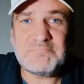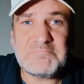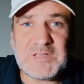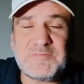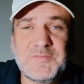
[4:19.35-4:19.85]

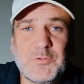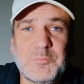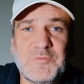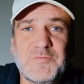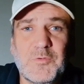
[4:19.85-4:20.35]

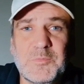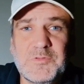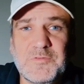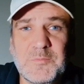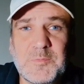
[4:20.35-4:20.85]
midfield
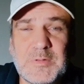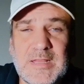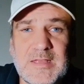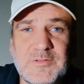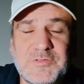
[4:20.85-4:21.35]
performance from a
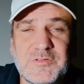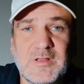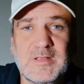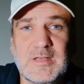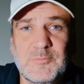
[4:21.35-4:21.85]
player who's
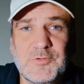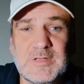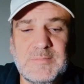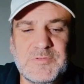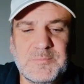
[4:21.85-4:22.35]
certainly come on
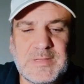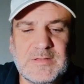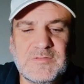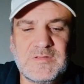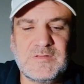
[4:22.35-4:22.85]
leaps and
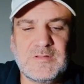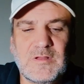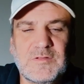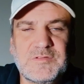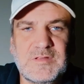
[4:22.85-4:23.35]
bounds since
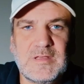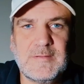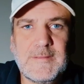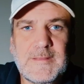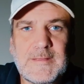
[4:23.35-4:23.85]
last year.